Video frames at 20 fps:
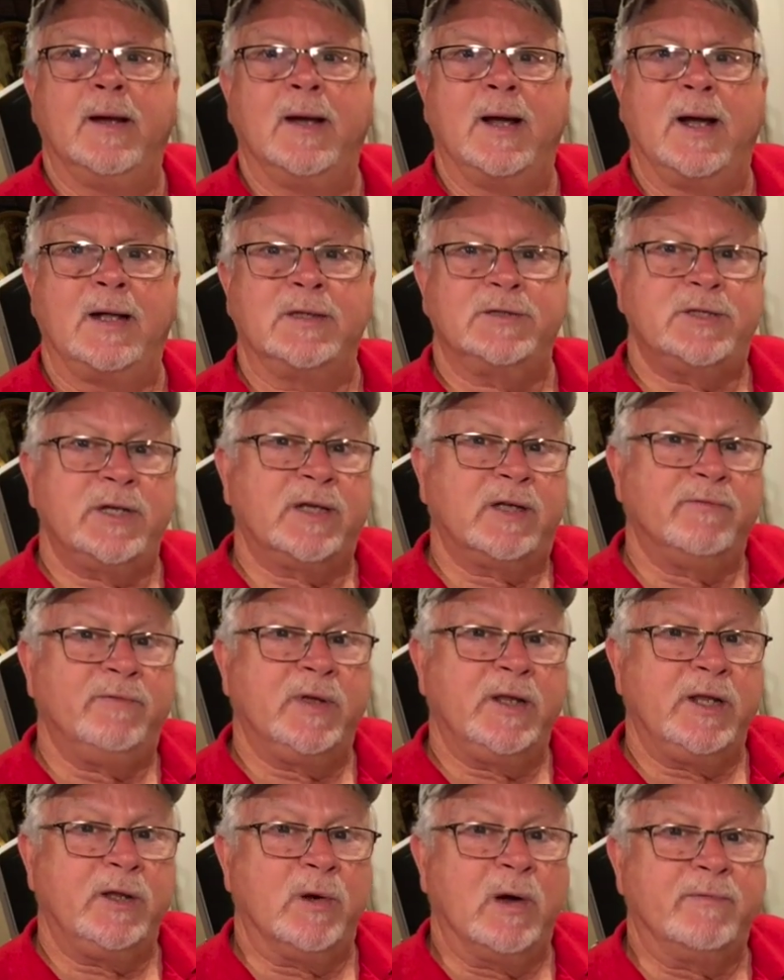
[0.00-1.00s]
I'll take a
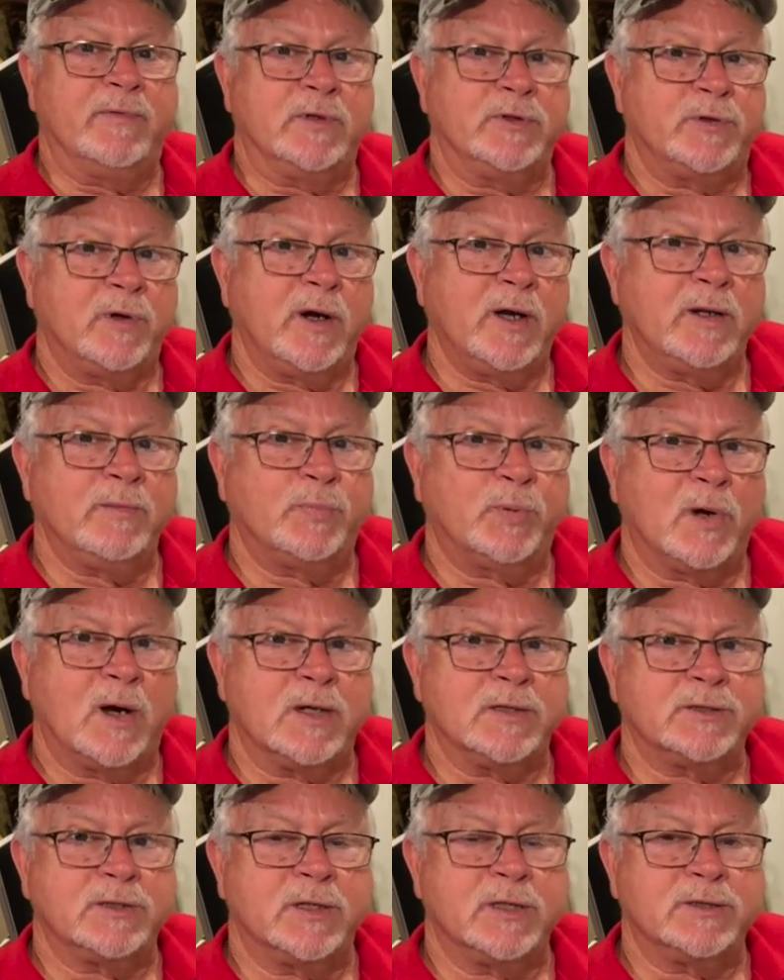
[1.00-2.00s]
video of the drying
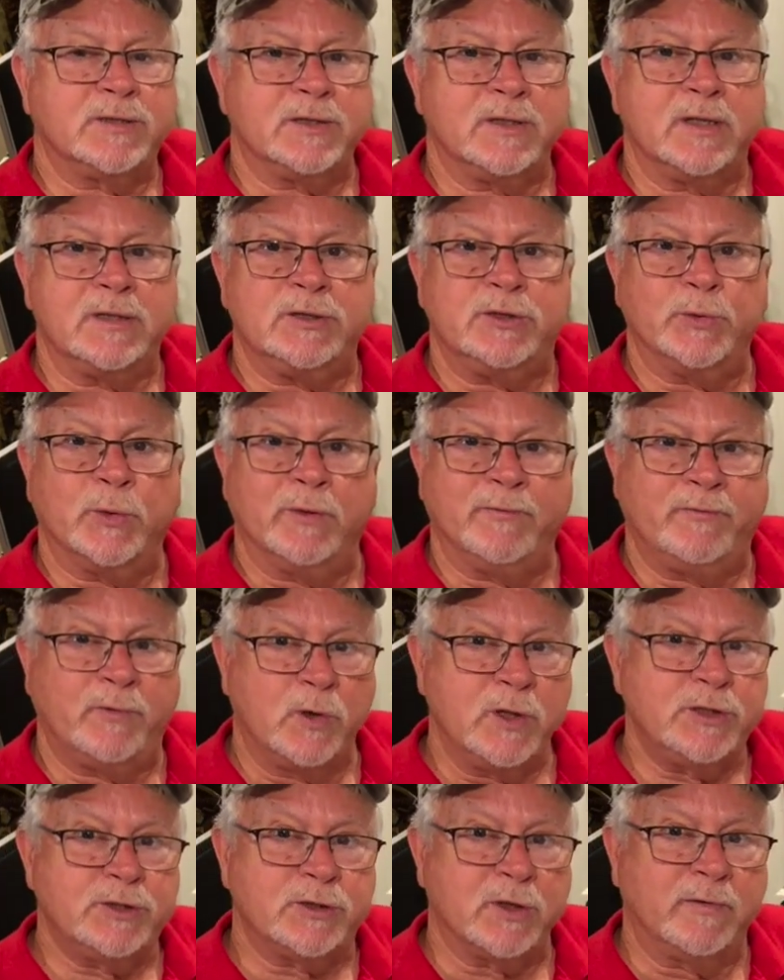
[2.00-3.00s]
process and then do a
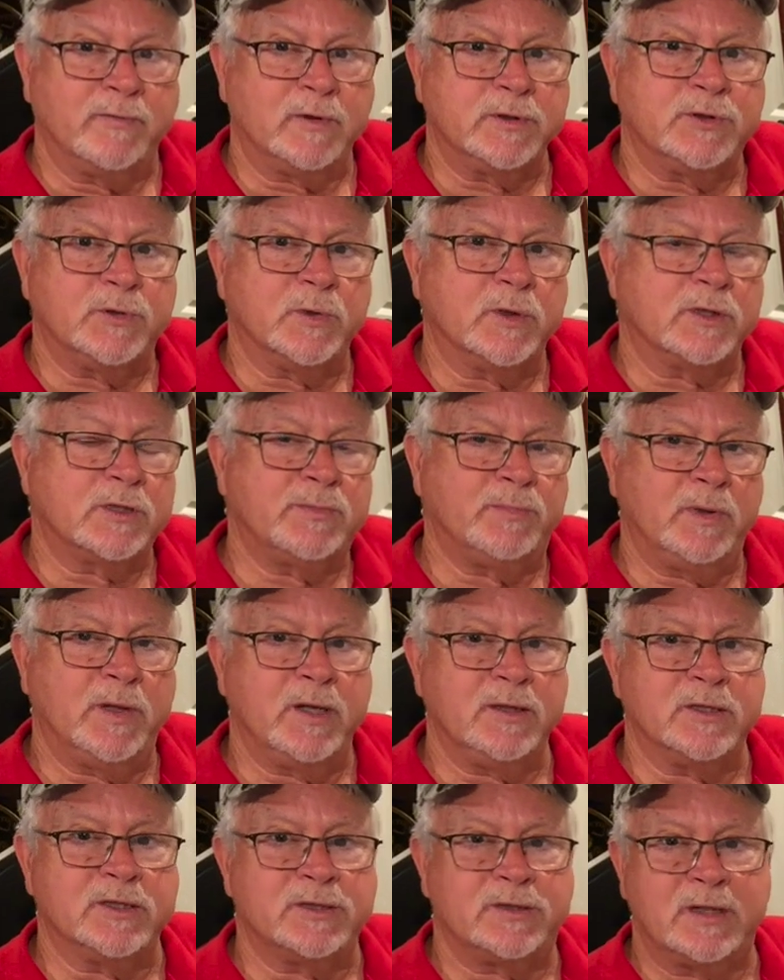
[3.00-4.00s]
voiceover to
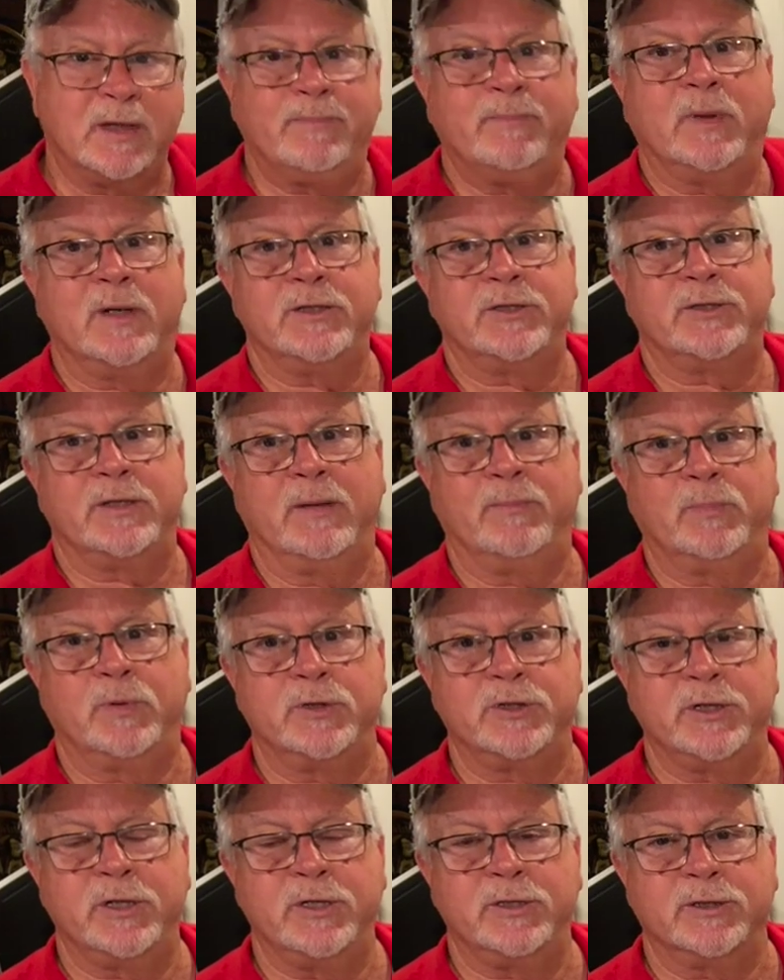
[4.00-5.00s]
explain the step-by-step
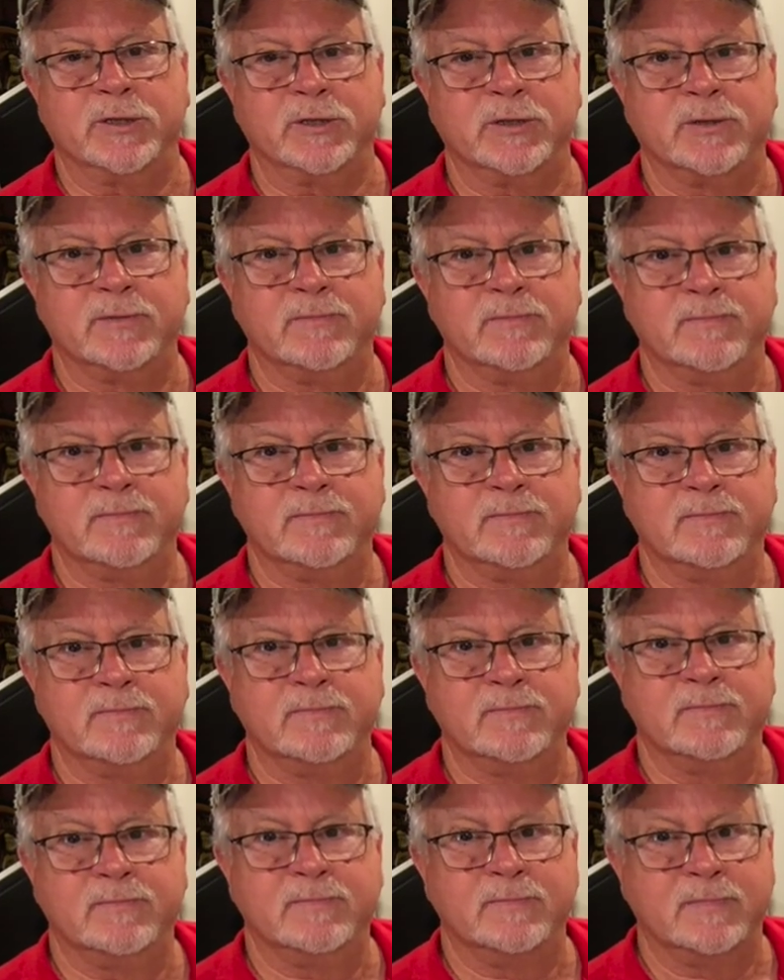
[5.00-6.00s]
procedures.
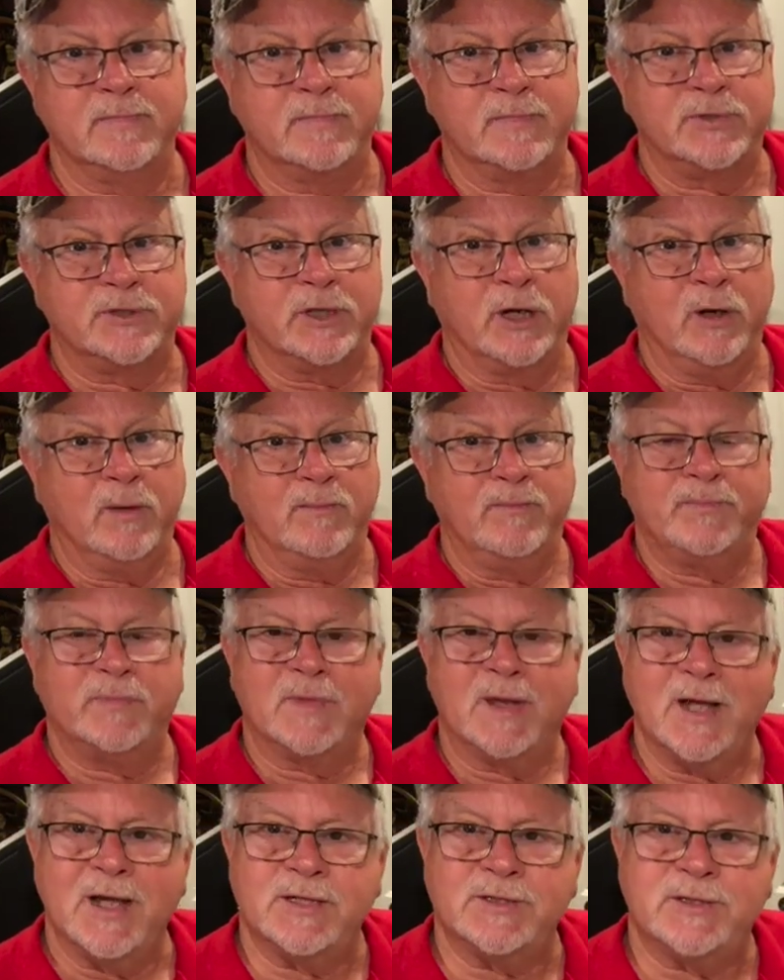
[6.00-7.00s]
So,
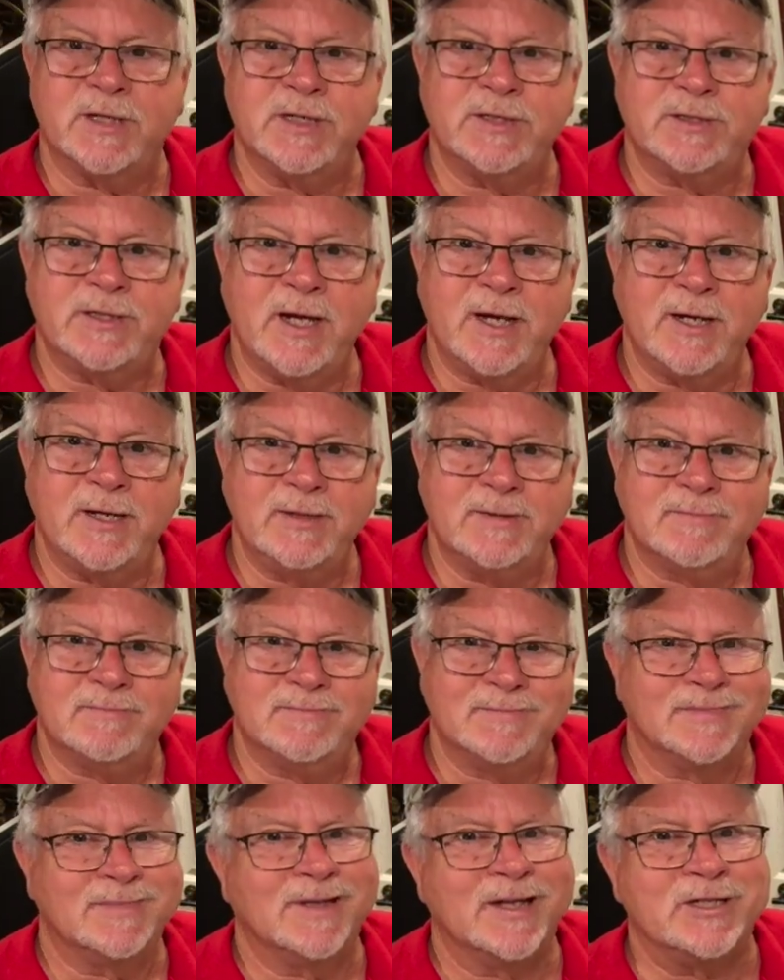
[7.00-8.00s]
as they say,
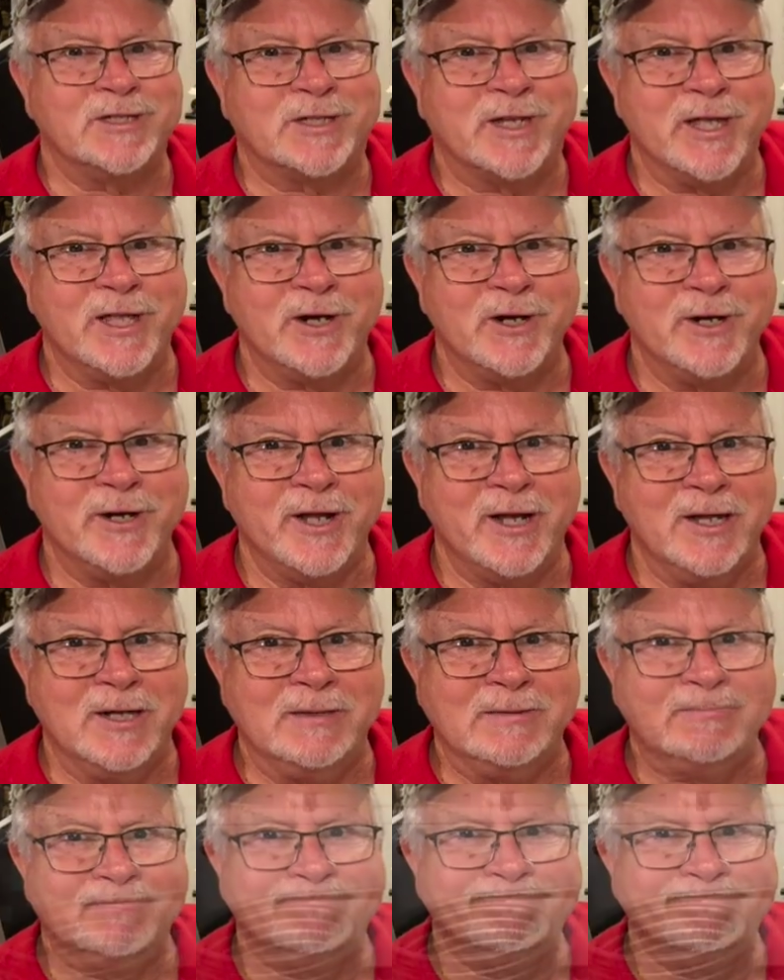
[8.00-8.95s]
let's get her done.